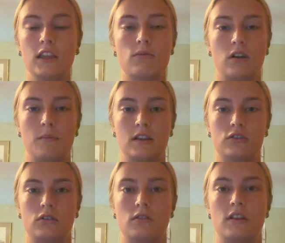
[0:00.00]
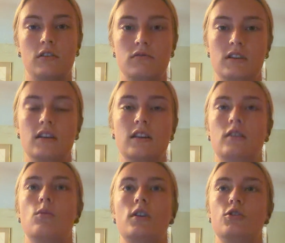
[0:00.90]
you want to make sure that you did get
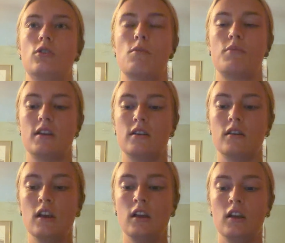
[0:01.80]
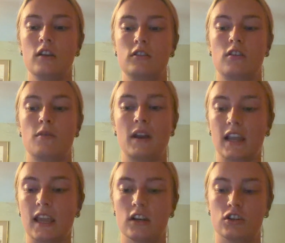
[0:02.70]
the 1 drop in so the
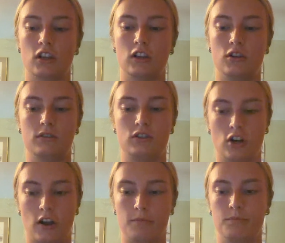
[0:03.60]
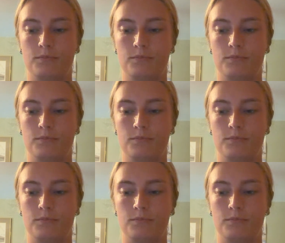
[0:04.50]
medication could do its job.